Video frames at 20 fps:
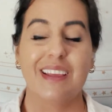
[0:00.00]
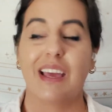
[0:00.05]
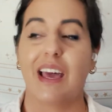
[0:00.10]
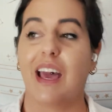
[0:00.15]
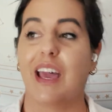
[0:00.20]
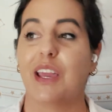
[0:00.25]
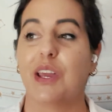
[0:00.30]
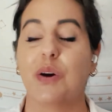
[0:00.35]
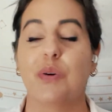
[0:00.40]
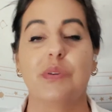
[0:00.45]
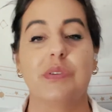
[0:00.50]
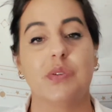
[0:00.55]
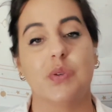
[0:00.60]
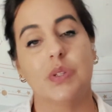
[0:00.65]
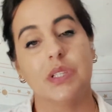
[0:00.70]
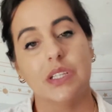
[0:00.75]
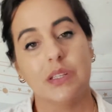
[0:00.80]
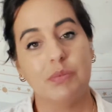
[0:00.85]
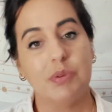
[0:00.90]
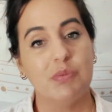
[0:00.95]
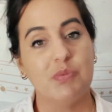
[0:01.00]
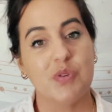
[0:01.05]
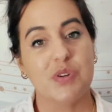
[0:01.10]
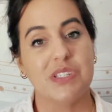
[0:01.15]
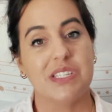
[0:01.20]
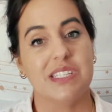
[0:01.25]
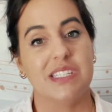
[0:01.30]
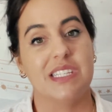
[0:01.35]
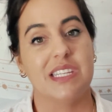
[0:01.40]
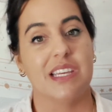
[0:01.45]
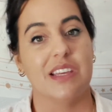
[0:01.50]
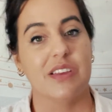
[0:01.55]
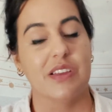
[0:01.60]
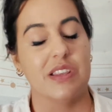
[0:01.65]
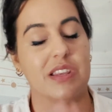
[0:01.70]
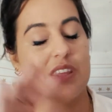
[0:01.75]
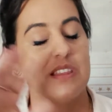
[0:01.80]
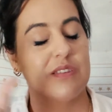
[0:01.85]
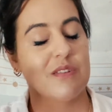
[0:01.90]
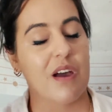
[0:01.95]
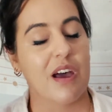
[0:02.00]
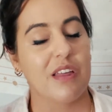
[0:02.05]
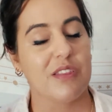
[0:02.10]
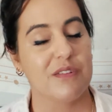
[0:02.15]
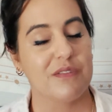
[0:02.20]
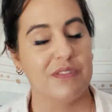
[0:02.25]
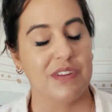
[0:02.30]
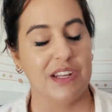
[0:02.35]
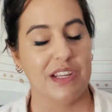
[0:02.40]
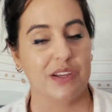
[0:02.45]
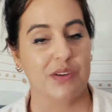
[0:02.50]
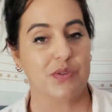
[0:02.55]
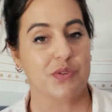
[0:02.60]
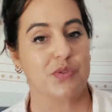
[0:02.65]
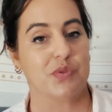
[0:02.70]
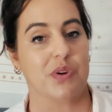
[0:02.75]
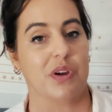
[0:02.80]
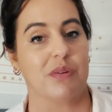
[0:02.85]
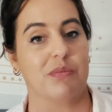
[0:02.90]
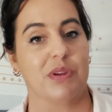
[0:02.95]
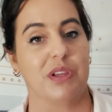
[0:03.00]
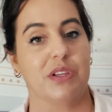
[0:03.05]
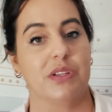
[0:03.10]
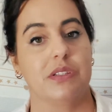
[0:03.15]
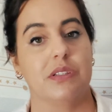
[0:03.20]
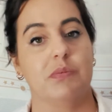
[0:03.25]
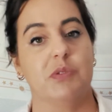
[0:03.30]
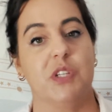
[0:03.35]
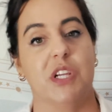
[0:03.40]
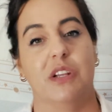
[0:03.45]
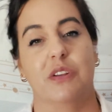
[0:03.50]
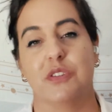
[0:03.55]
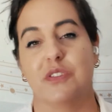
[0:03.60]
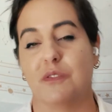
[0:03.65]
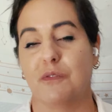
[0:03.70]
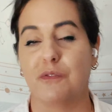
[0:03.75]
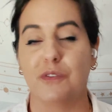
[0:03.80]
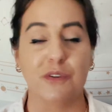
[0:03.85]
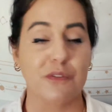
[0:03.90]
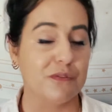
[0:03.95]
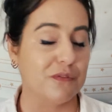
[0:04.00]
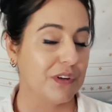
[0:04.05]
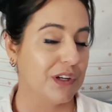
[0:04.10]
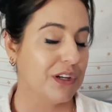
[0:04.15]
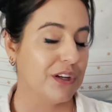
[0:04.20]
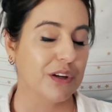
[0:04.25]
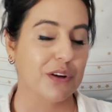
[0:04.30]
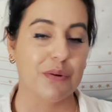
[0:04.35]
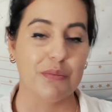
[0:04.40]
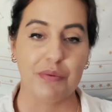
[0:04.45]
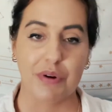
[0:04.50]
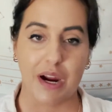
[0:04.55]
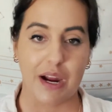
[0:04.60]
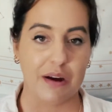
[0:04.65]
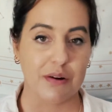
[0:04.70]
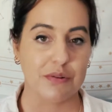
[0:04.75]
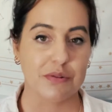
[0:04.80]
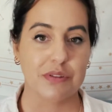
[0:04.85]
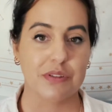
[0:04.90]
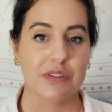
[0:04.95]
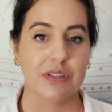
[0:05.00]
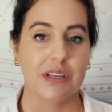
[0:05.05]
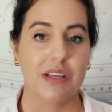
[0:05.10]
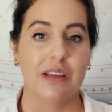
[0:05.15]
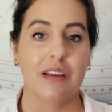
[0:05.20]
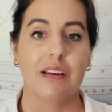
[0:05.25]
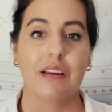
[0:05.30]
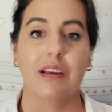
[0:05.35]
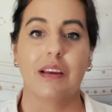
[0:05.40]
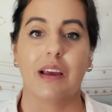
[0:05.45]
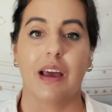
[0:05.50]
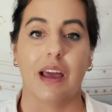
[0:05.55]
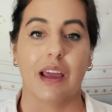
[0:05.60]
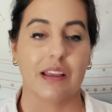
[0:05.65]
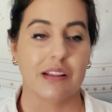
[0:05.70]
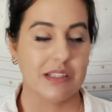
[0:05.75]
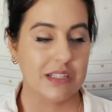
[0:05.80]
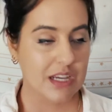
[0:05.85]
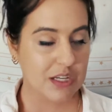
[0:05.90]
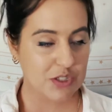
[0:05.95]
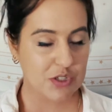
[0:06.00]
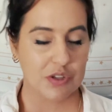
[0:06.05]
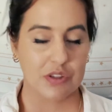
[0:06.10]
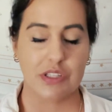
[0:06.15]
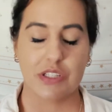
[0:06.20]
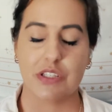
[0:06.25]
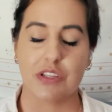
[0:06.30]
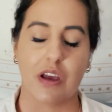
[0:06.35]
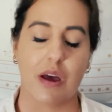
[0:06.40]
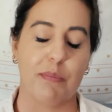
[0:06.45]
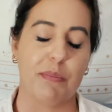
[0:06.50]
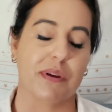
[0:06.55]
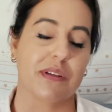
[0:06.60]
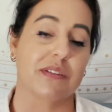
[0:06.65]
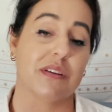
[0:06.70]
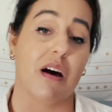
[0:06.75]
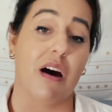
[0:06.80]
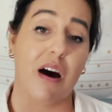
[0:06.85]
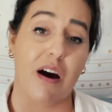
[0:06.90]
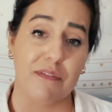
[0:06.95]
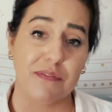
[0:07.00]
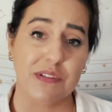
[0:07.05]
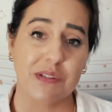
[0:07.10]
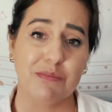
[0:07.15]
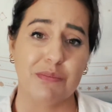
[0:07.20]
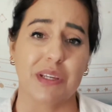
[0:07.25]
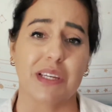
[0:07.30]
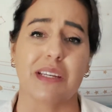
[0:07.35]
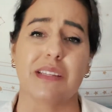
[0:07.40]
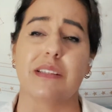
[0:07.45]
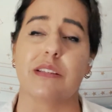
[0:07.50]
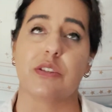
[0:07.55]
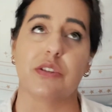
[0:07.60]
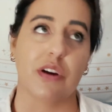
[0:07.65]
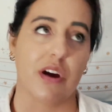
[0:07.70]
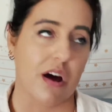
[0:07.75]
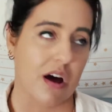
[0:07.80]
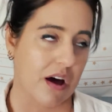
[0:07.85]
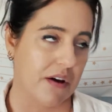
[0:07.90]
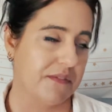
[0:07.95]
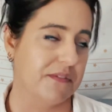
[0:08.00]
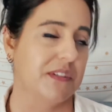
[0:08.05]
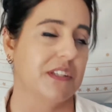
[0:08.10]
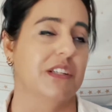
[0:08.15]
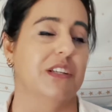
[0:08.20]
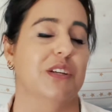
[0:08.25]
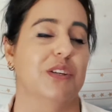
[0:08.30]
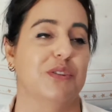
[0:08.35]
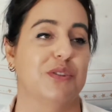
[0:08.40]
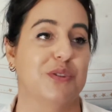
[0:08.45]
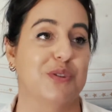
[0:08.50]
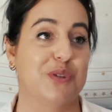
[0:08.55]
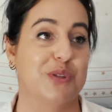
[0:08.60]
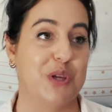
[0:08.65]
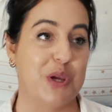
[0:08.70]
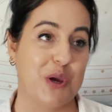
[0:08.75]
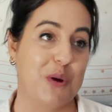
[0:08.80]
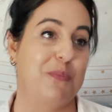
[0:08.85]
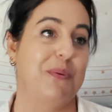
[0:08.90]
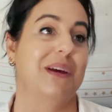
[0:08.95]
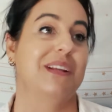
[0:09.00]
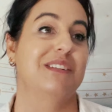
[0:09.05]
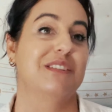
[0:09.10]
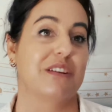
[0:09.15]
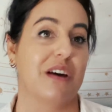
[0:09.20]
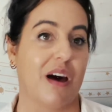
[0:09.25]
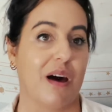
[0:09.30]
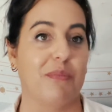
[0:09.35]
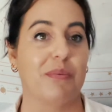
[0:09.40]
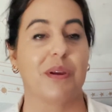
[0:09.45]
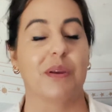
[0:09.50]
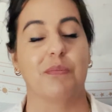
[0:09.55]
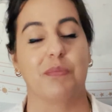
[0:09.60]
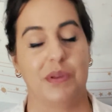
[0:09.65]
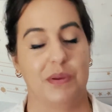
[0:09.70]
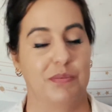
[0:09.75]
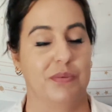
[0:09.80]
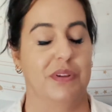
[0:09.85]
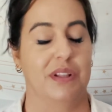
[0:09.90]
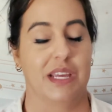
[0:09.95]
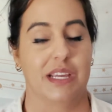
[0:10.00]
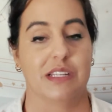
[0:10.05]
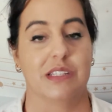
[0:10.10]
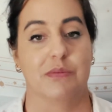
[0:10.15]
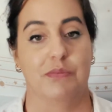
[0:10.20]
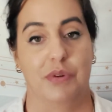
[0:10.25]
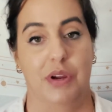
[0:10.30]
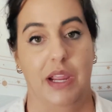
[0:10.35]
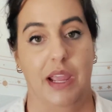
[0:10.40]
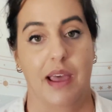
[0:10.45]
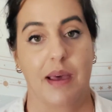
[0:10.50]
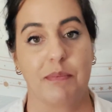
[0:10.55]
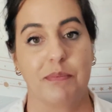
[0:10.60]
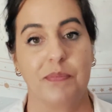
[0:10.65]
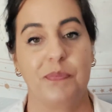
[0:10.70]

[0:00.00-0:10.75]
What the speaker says: I go into a little bit more detail on the other videos throughout my YouTube channel, so feel free to go browse. I touch on these topics often because it's often a stupid topic people like to bring up,